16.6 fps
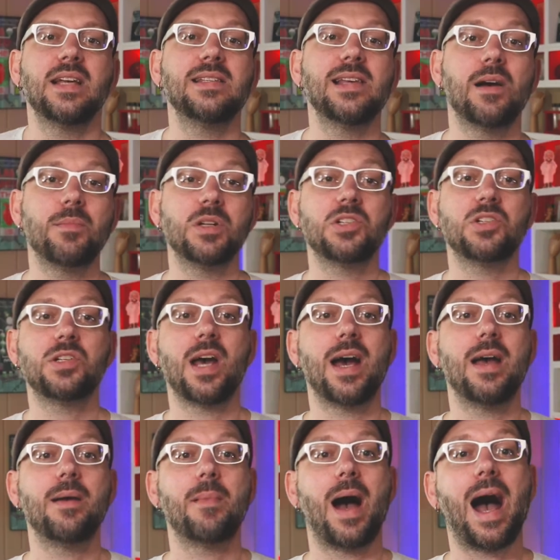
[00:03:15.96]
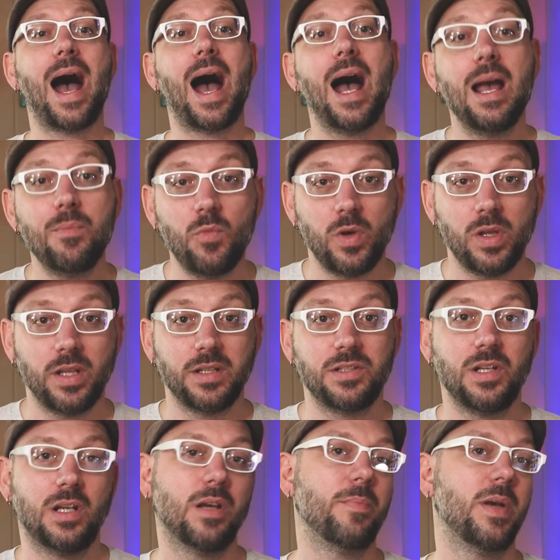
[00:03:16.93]
That's how much time I'm
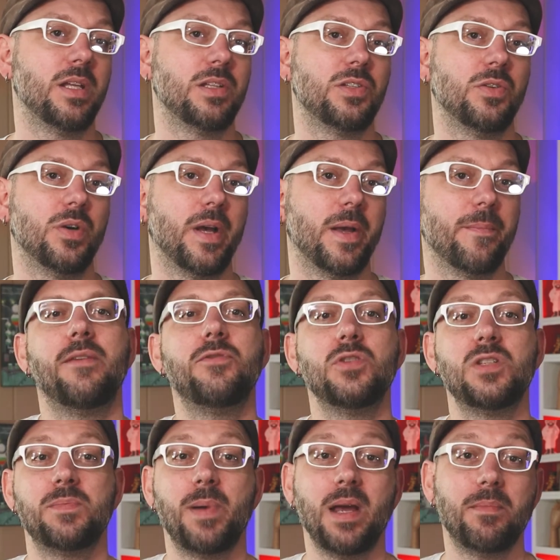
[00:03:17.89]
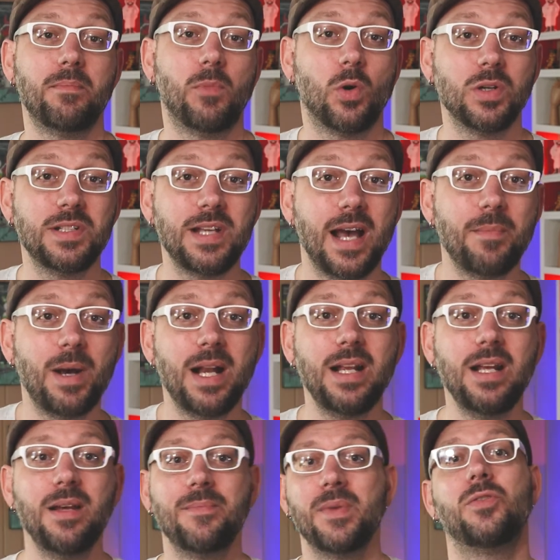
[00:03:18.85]
willing to commit to it. If you spent more time
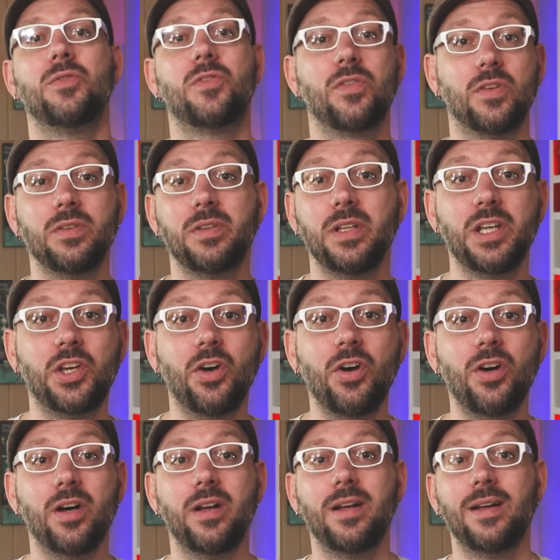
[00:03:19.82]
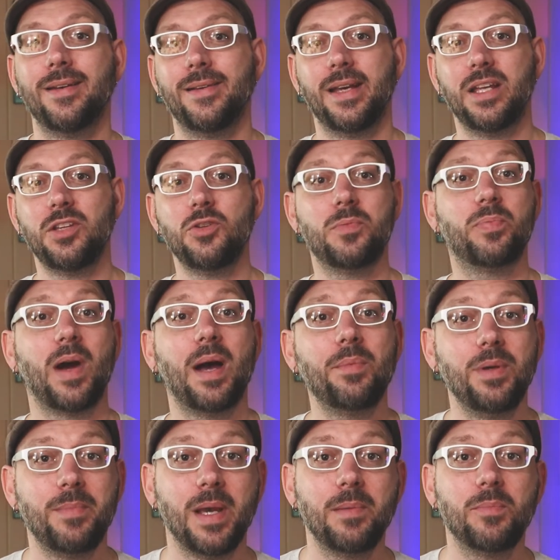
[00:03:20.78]
on it, you certainly could, and you'd
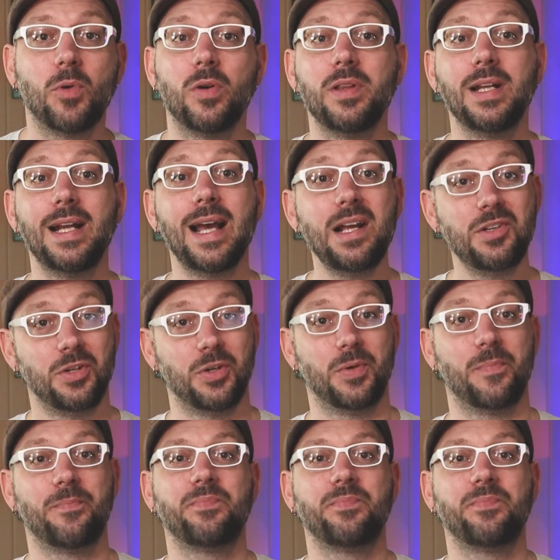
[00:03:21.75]
probably make more than I do.